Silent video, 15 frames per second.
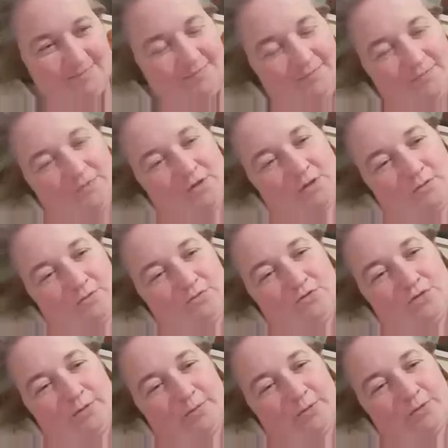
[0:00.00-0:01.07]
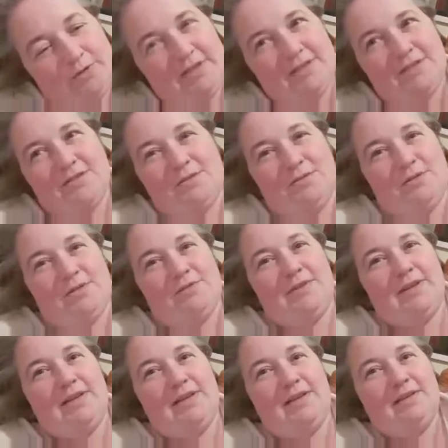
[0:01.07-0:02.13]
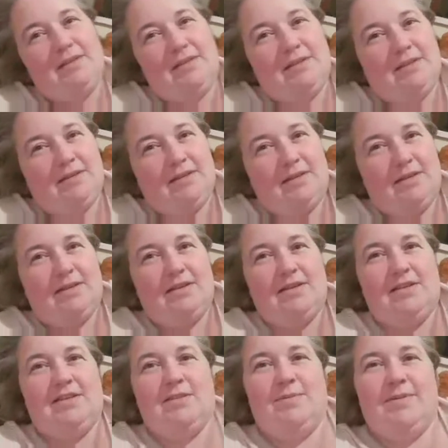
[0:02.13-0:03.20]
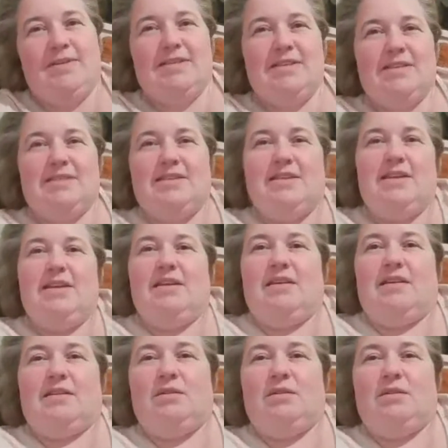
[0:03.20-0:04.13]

Oh, Triple, he's so lovely. He's about 16 now.